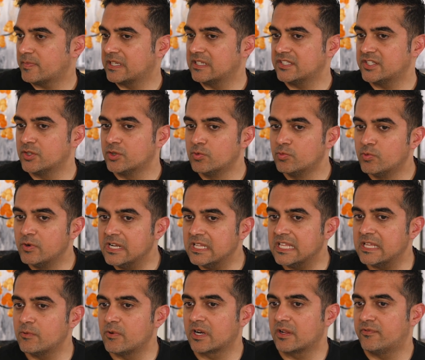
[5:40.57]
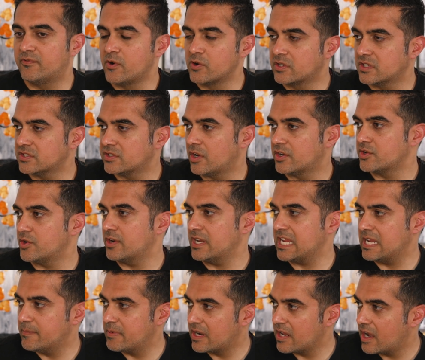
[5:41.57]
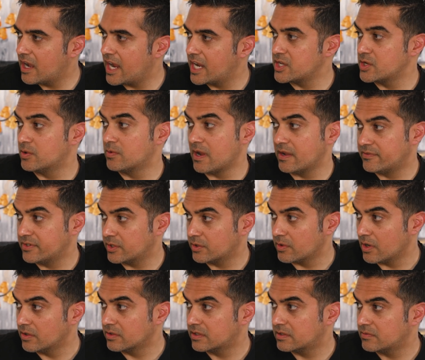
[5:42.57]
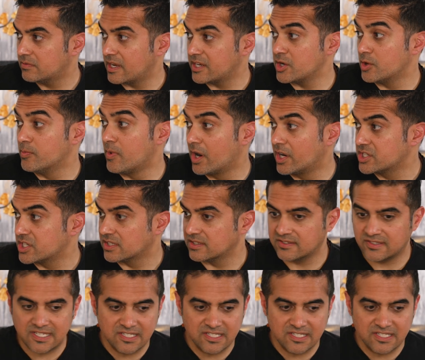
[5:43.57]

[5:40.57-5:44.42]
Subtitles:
because you really want to focus on your EBITDA and your revenue growth and your margins.